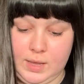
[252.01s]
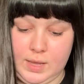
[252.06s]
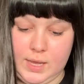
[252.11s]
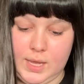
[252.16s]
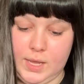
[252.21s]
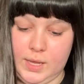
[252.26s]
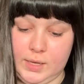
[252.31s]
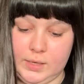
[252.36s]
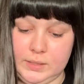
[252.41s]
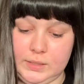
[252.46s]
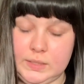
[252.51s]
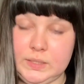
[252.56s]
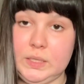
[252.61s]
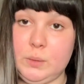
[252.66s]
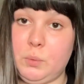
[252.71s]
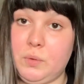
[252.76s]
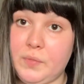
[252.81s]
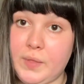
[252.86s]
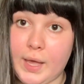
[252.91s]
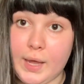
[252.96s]
and see
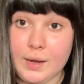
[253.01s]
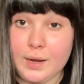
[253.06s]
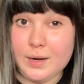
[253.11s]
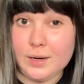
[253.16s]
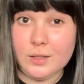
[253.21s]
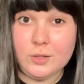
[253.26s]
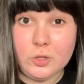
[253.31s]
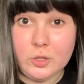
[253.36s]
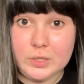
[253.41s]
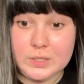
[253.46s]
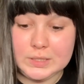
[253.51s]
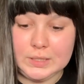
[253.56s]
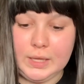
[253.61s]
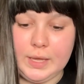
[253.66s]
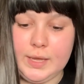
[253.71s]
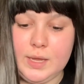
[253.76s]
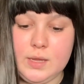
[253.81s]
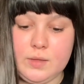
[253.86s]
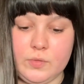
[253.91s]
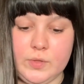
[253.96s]
what that kind of looks
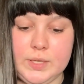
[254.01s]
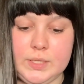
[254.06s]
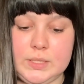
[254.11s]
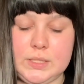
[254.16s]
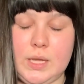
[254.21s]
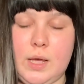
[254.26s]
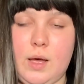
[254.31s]
like. This